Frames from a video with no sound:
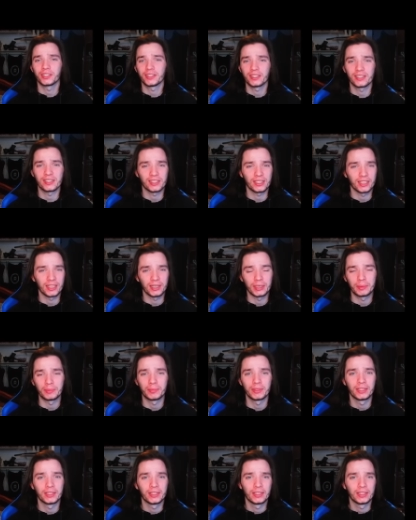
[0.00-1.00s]
the same,
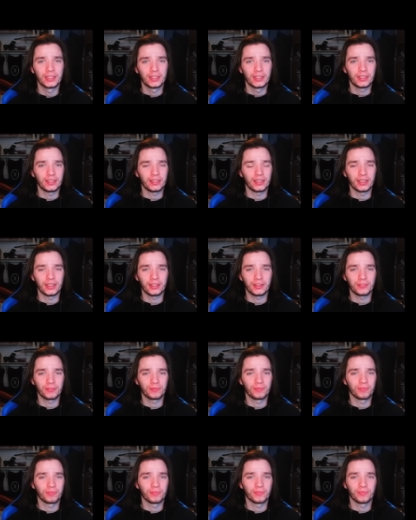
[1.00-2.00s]
like,
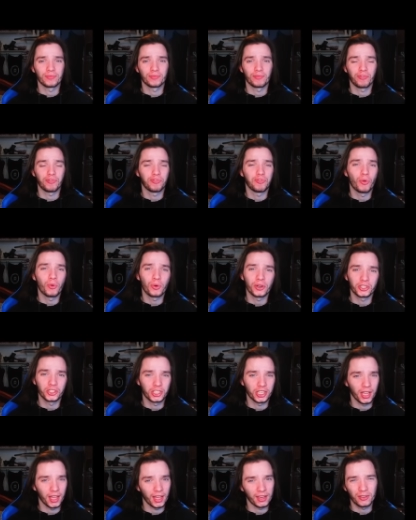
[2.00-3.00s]
four
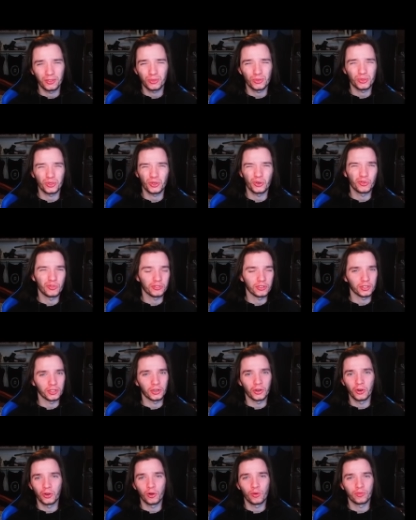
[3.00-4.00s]
channels over and
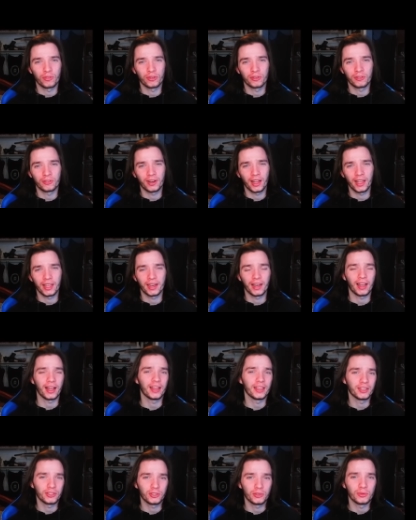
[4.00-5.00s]
over, right? I
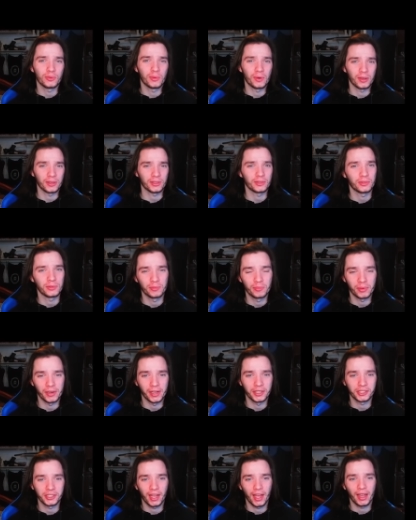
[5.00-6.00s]
do want to
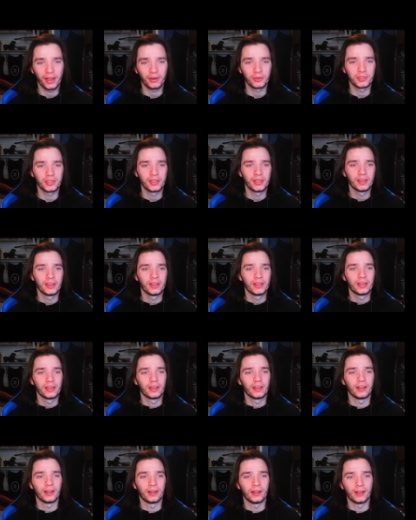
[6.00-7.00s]
branch out.
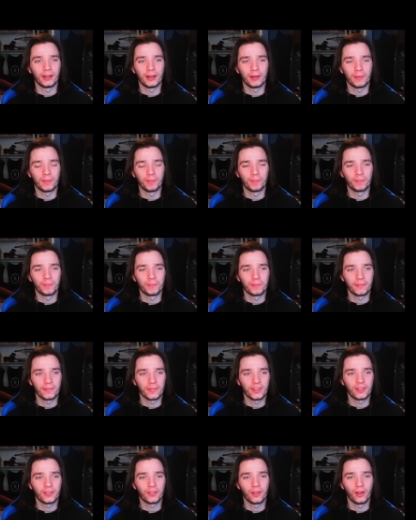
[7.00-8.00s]
Um,
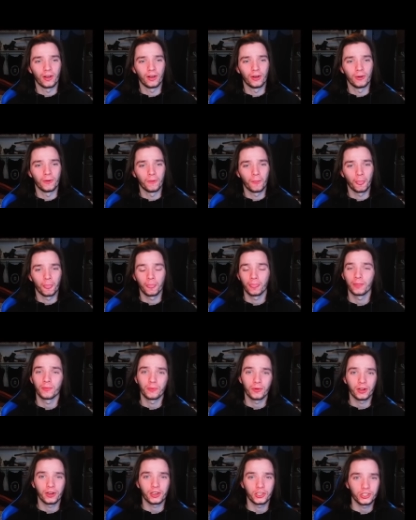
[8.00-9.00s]
so
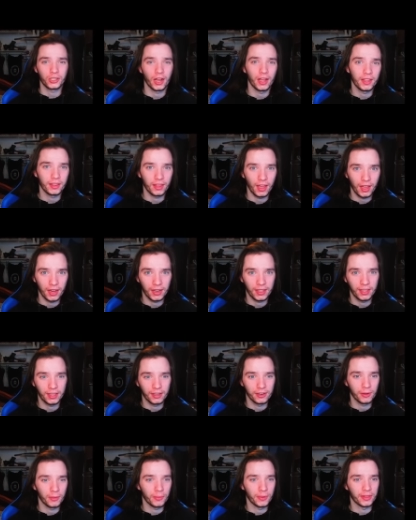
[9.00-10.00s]
we're going to try that
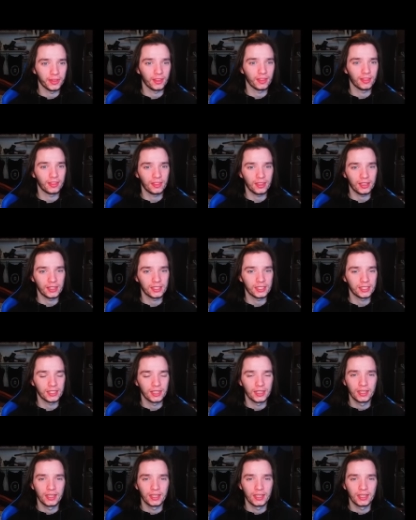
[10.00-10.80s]
here with this.